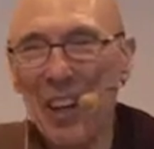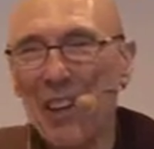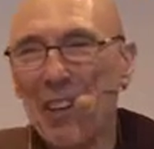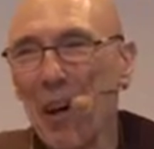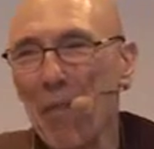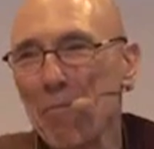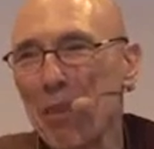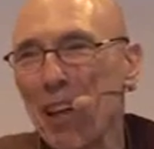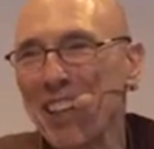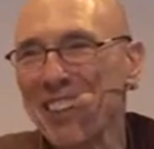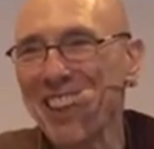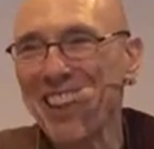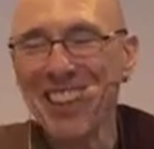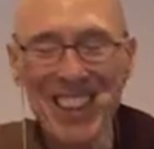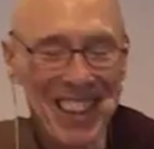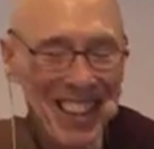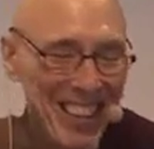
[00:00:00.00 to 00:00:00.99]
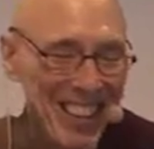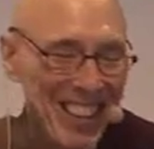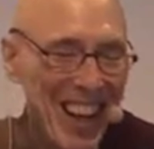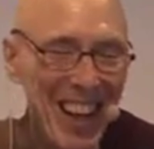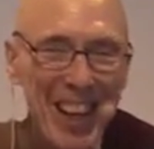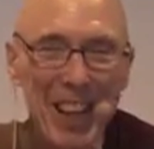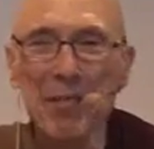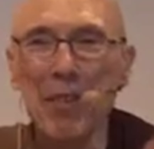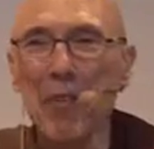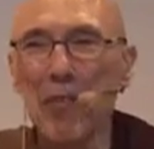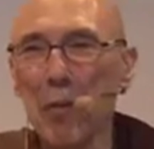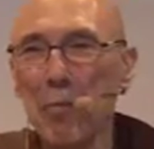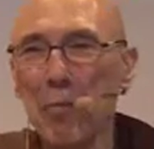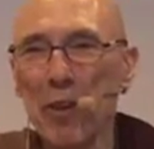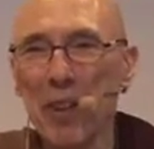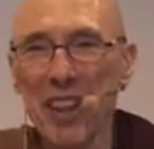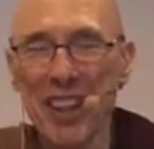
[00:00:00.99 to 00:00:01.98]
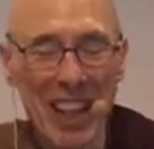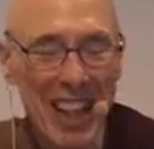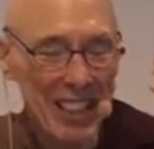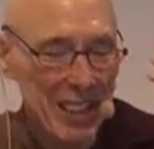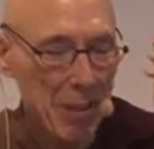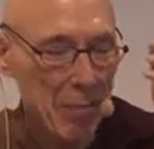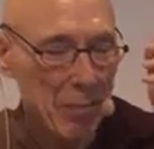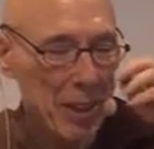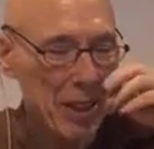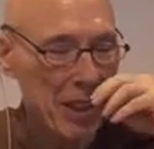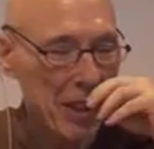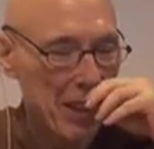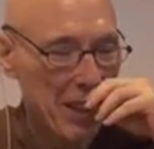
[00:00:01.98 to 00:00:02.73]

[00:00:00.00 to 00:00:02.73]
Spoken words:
are present in the time of the Buddha Kassapa.